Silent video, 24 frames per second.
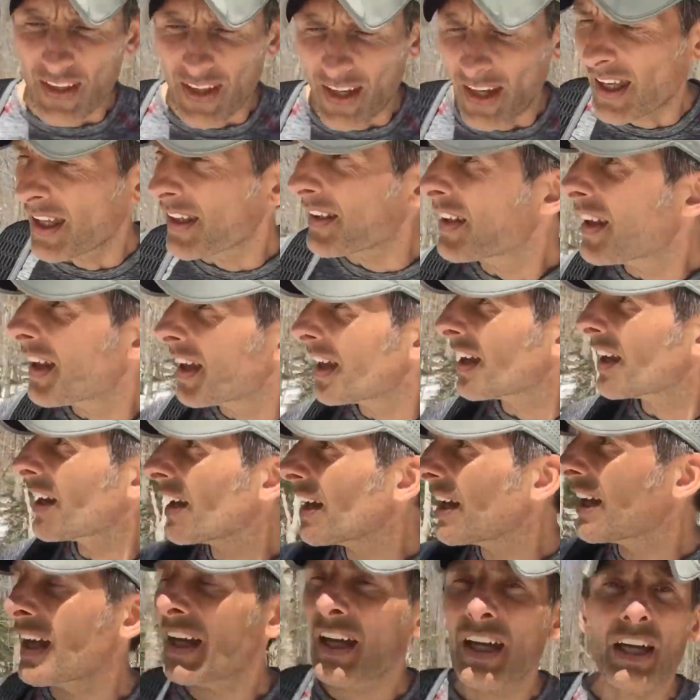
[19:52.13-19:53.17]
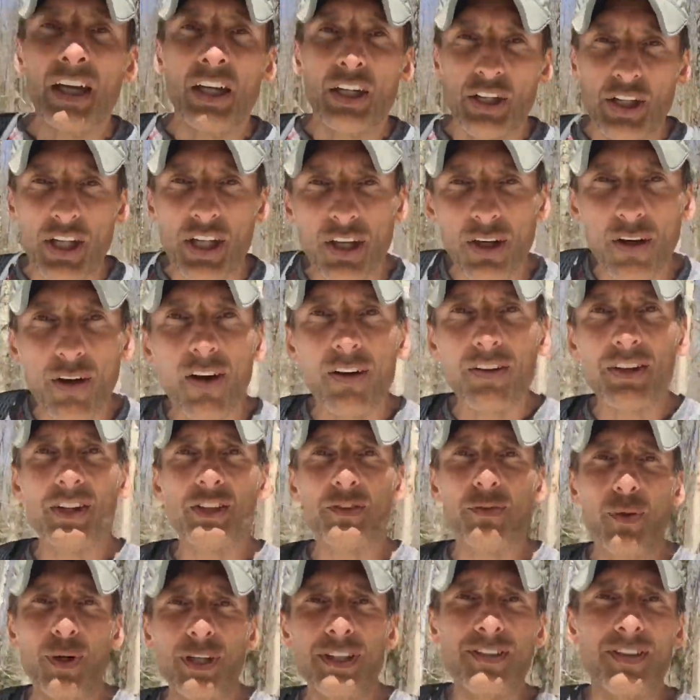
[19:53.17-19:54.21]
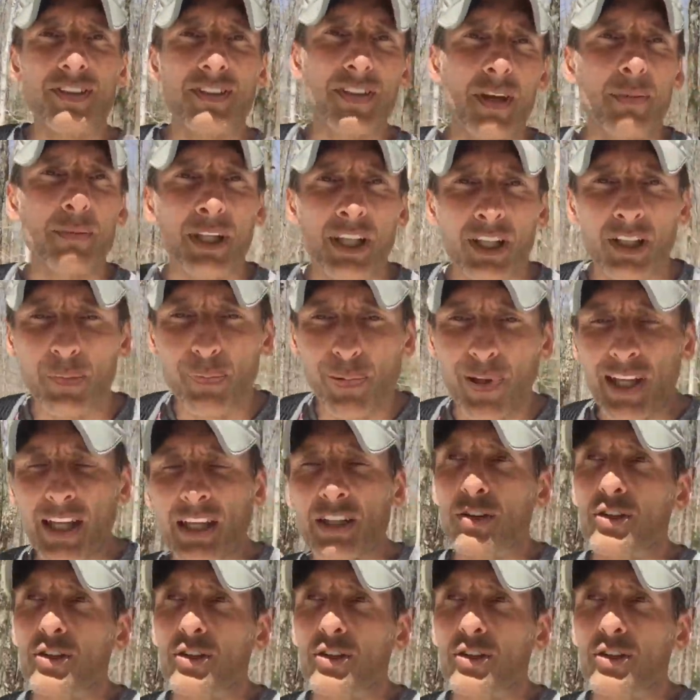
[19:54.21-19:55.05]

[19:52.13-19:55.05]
And you hear all these voices coming into play.